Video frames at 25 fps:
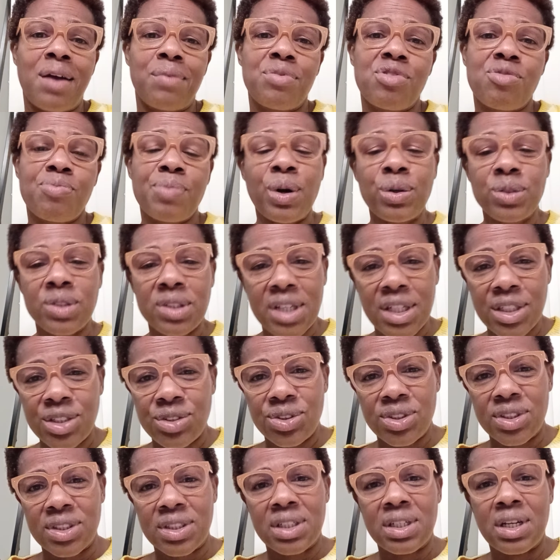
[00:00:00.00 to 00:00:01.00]
I was most
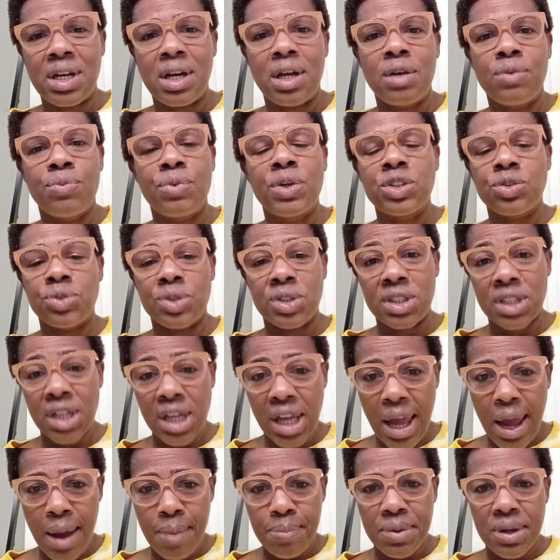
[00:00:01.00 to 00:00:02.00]
interested in, which was the
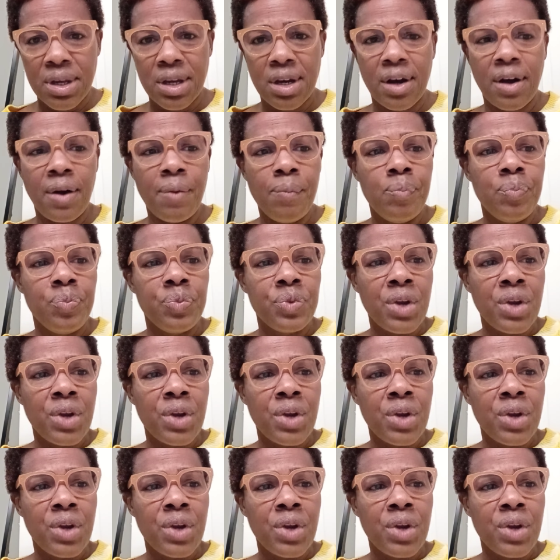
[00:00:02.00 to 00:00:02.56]
Gambia.